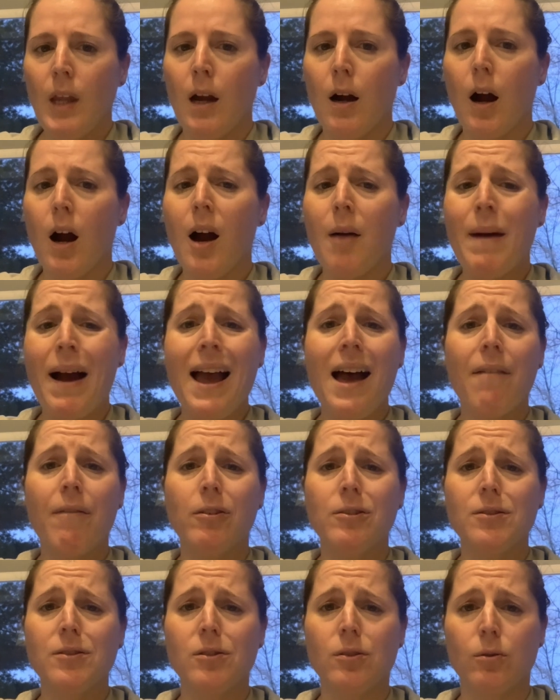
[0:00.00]
I have
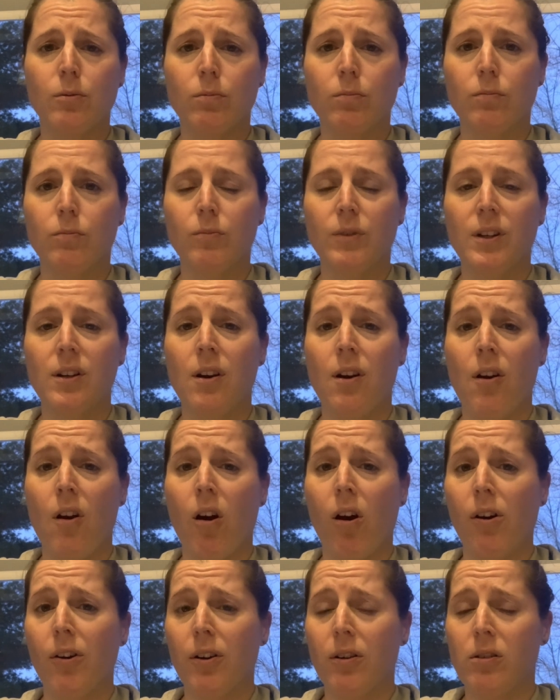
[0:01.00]
also written an
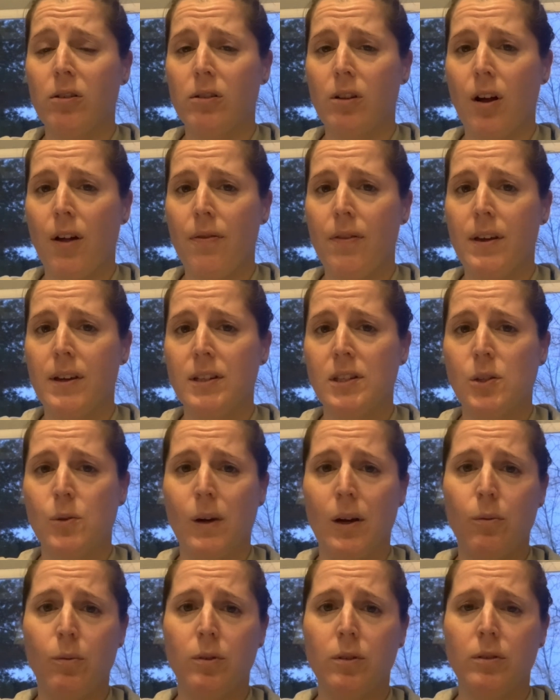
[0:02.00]
article on this, so
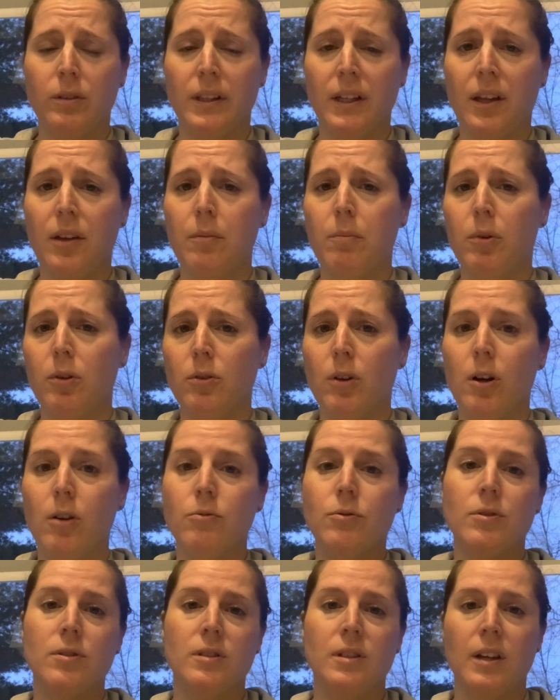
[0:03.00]
I will link it below
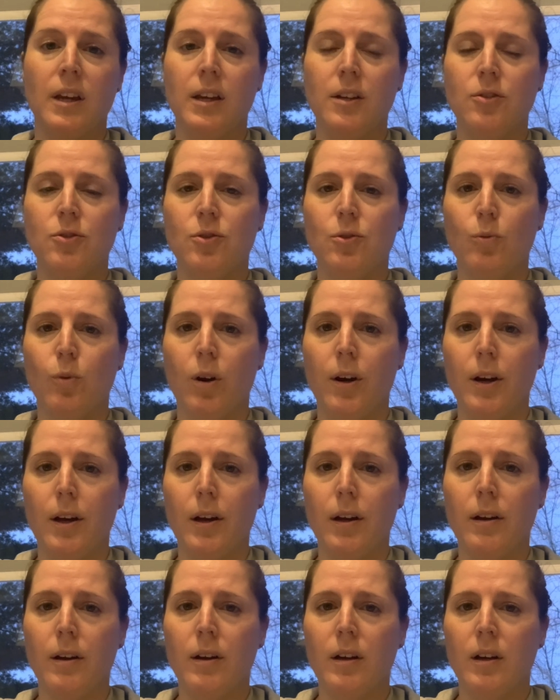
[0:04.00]
just in case you want
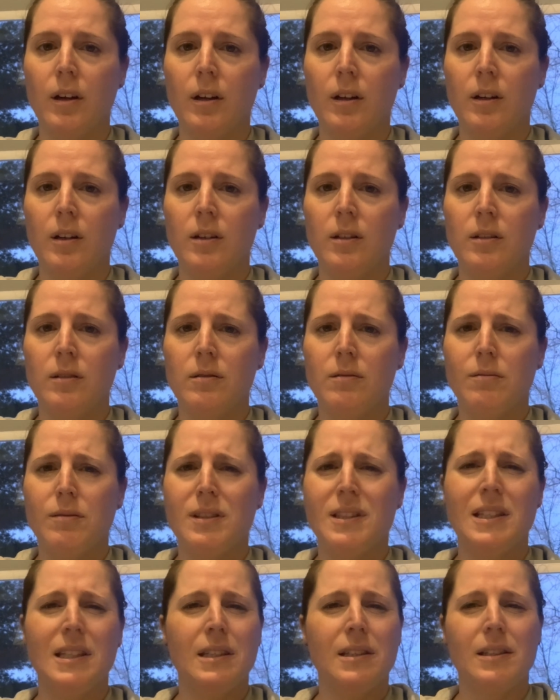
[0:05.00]
to
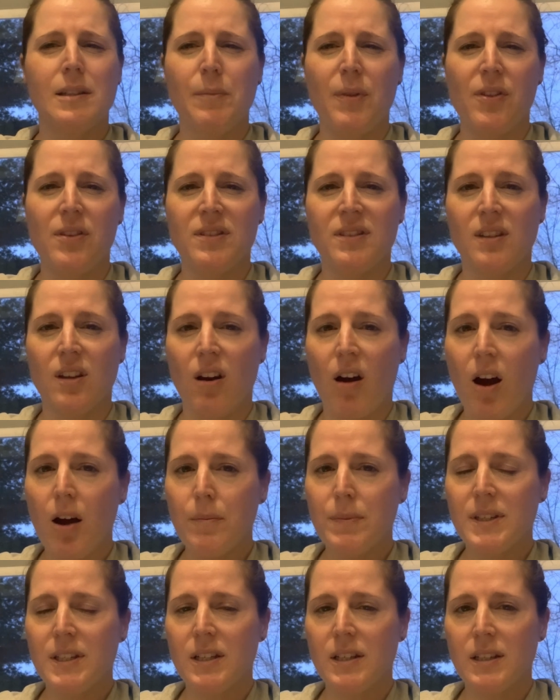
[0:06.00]
see some of the
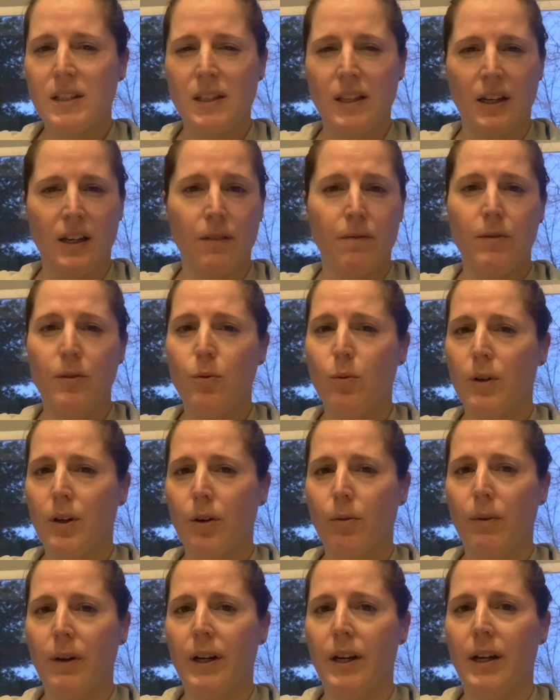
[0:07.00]
synopsis, like if you want to
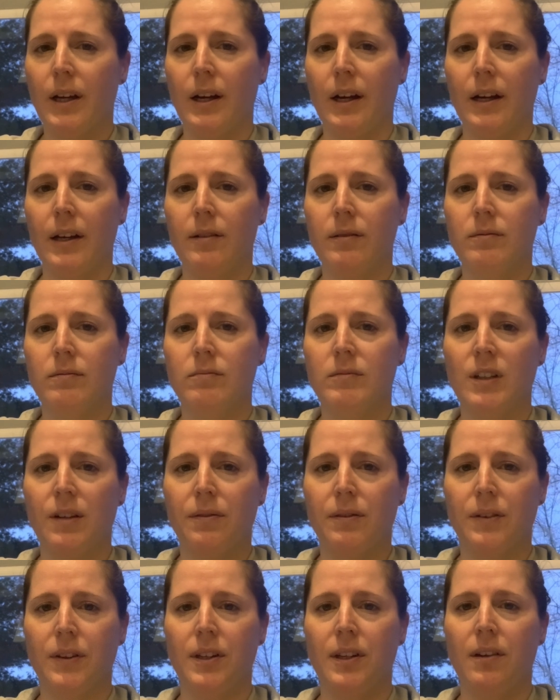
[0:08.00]
read it. I
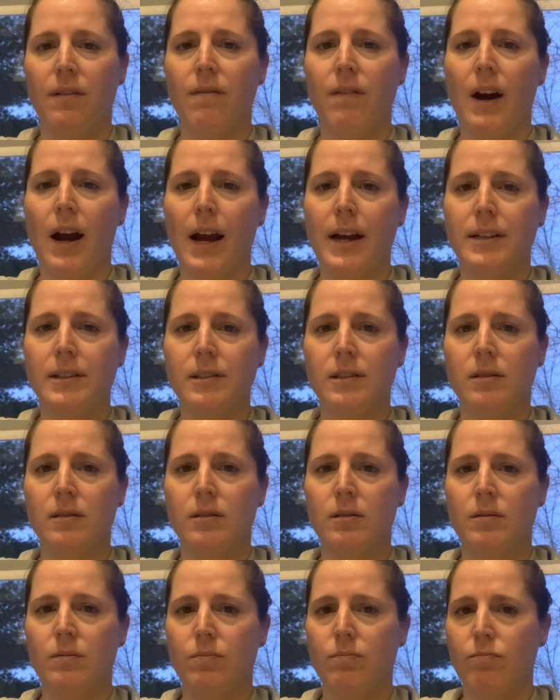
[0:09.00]
definitely
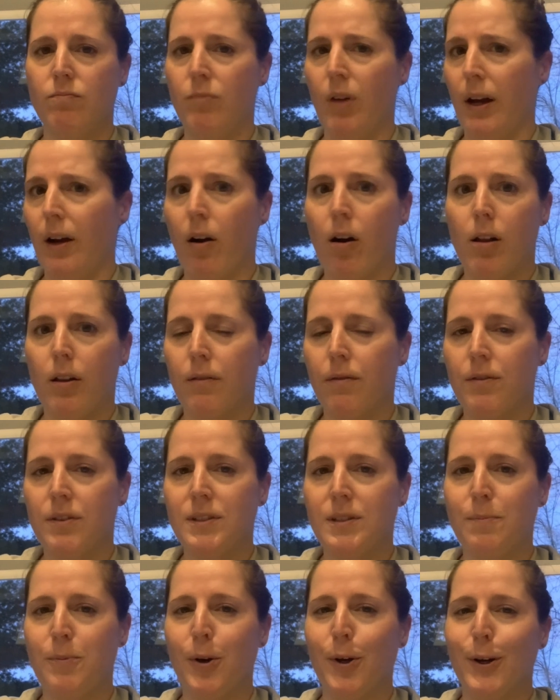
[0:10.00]
advise like all of
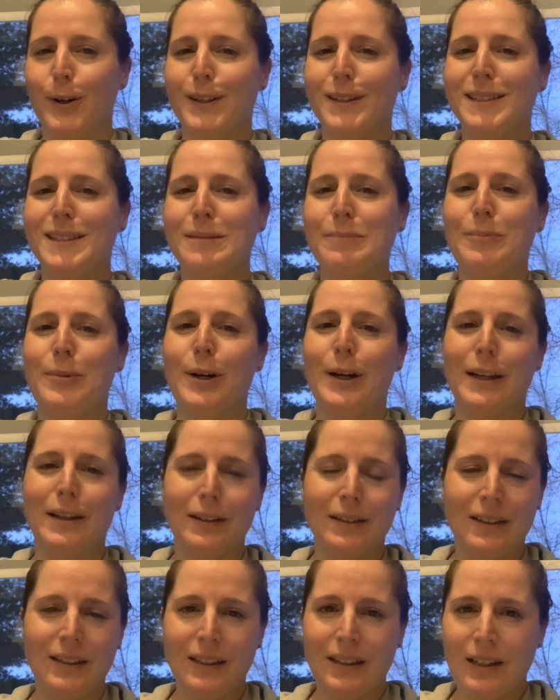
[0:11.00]
these books,
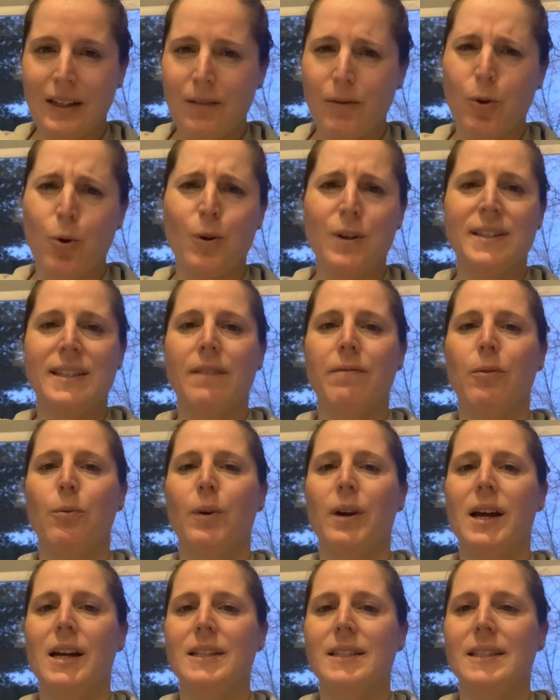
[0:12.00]
but of course
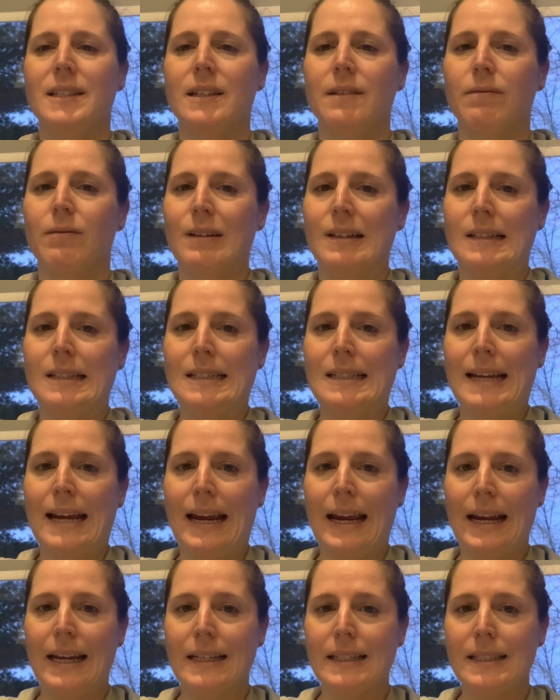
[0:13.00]
everyone has different
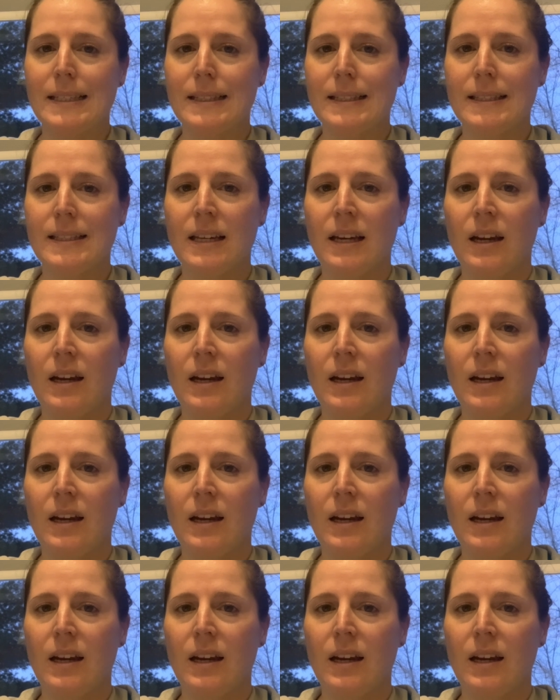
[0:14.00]
tastes.